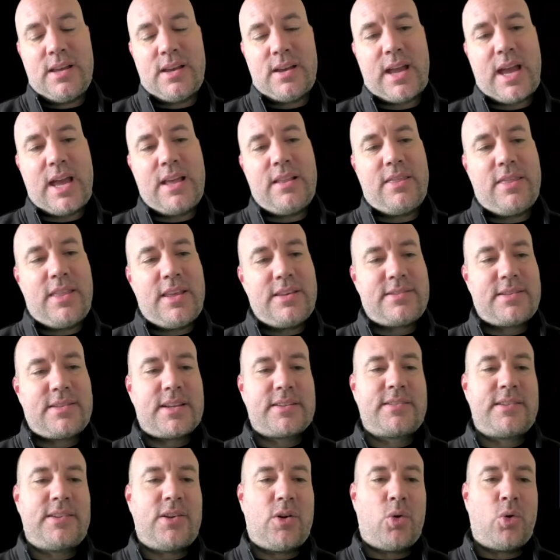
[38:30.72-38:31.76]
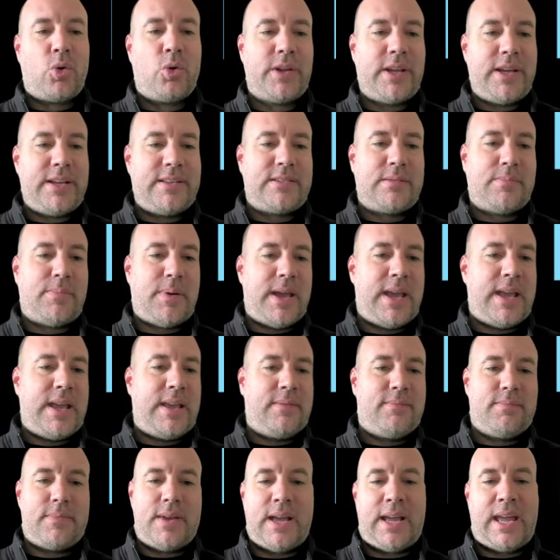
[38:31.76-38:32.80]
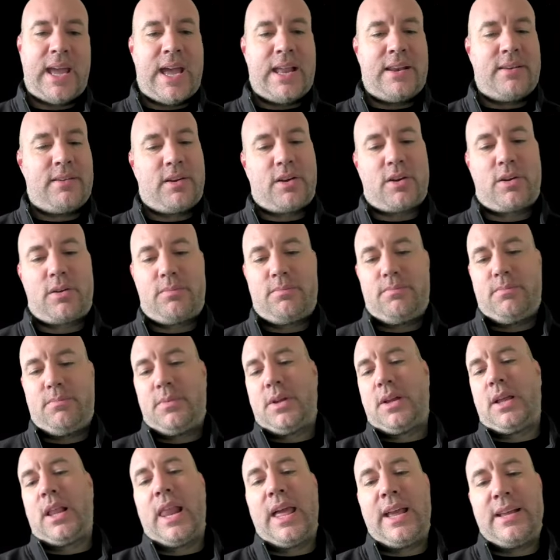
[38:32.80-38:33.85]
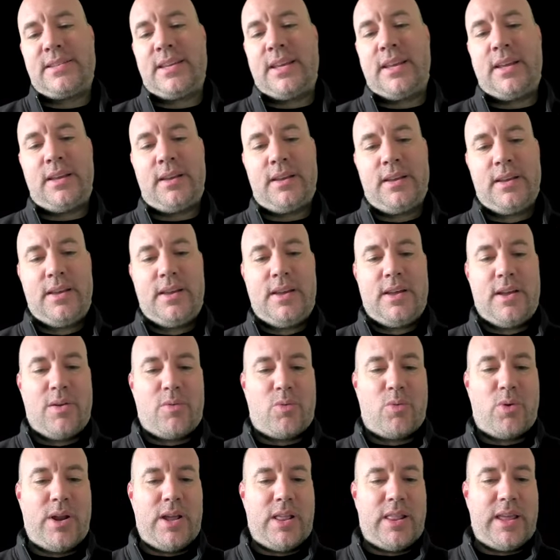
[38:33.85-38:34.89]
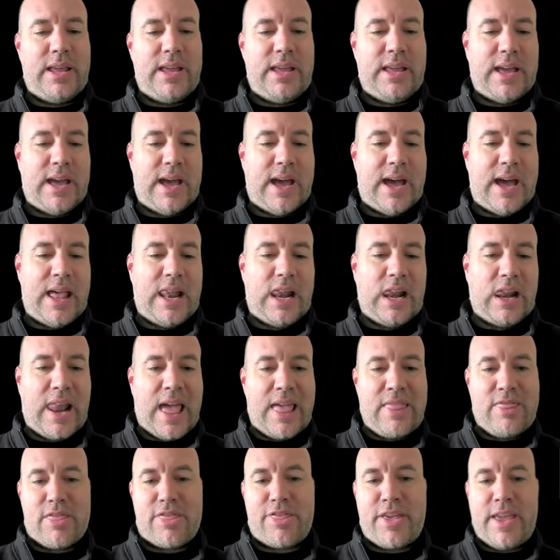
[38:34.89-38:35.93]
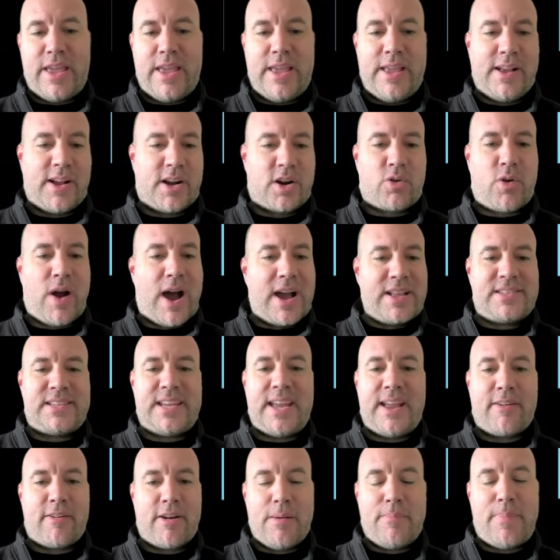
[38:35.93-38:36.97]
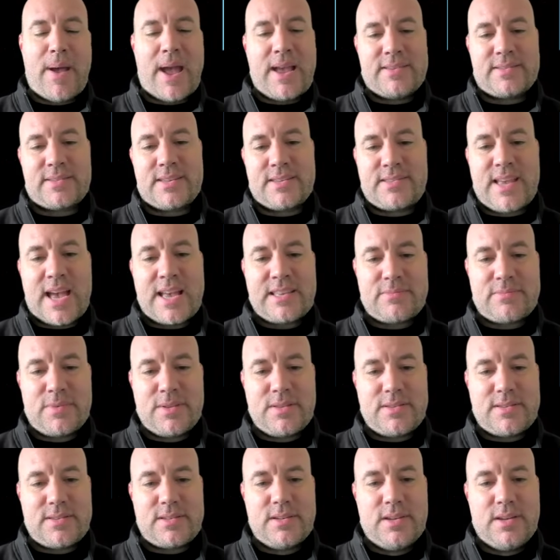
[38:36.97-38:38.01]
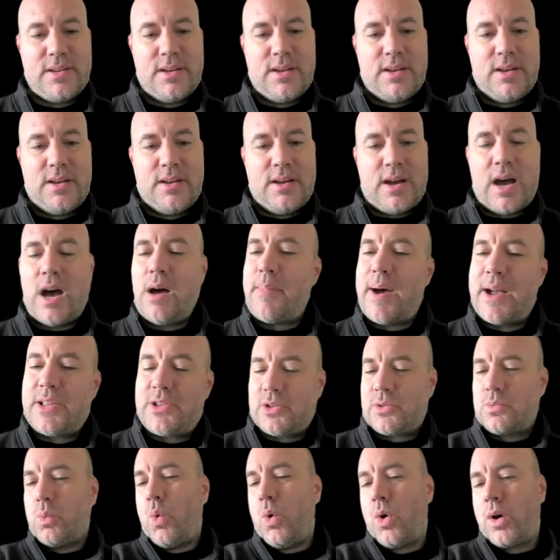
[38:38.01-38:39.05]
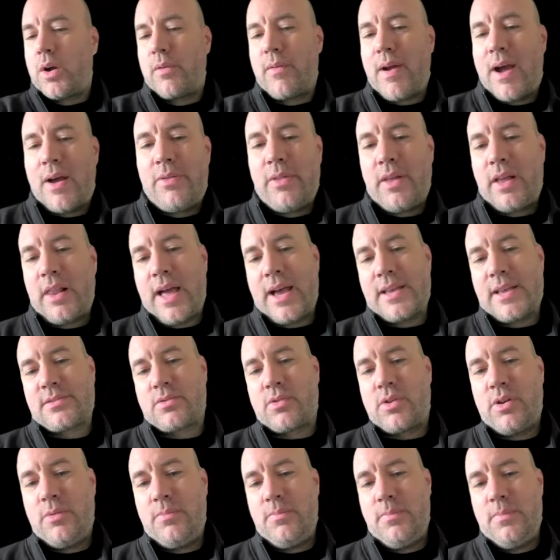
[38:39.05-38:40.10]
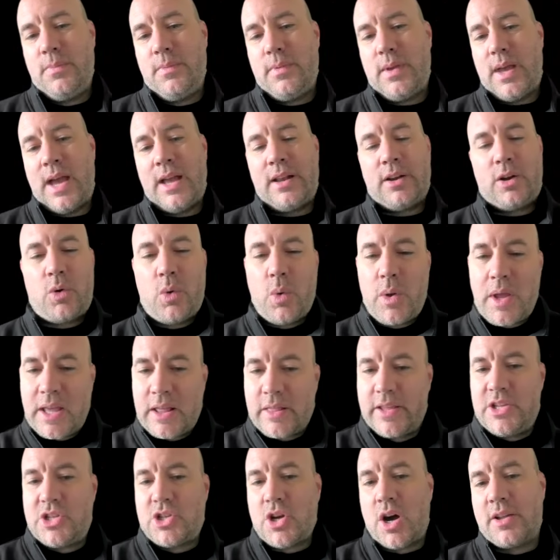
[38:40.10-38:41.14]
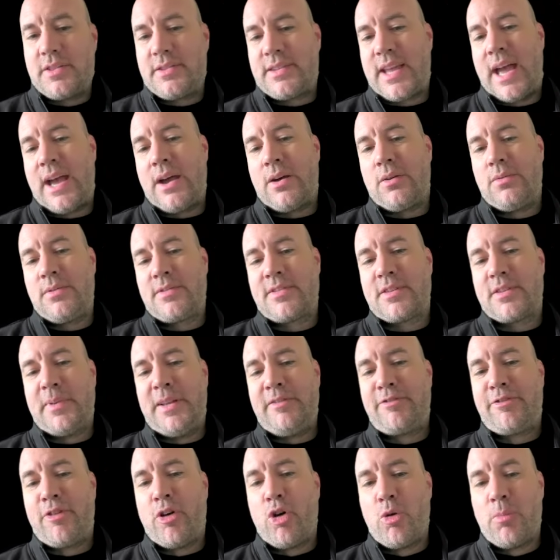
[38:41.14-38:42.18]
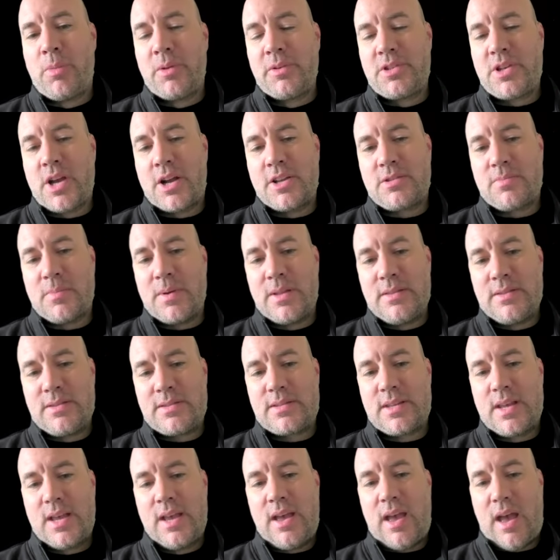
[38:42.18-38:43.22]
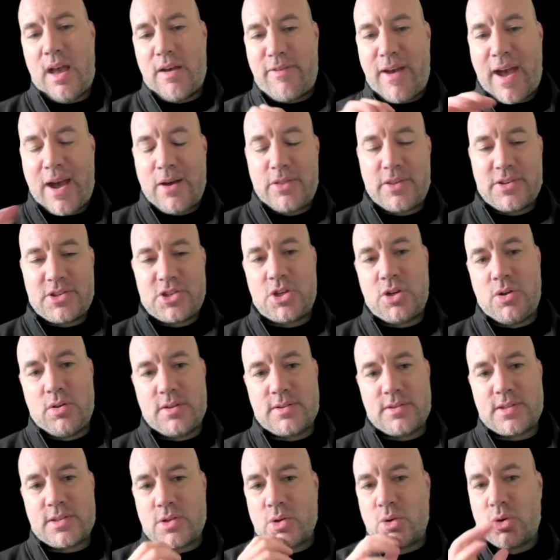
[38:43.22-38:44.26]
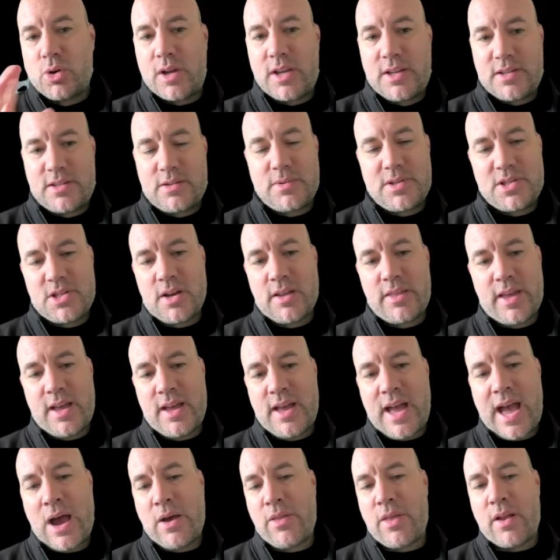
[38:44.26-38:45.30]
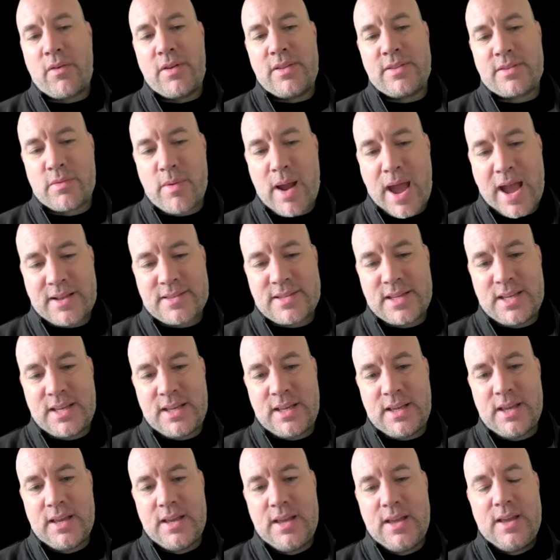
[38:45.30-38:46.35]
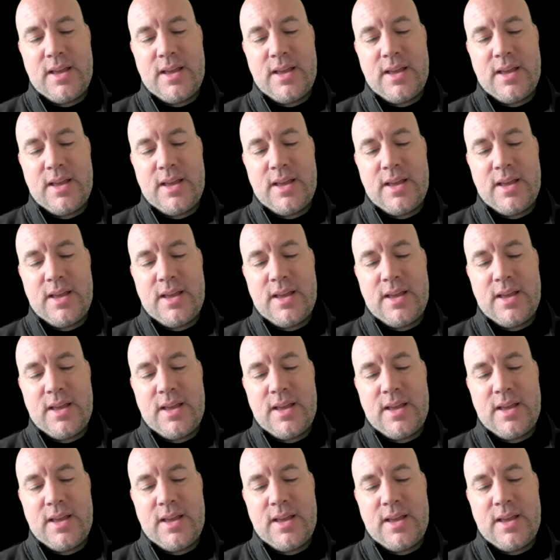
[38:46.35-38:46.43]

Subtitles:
Okay, this doesn't all need to be, again, collating really lengthy criteria-based assessments. I might just walk around the classroom and quickly jot down some informal judgments of how the students are talking to each other, how they're interacting.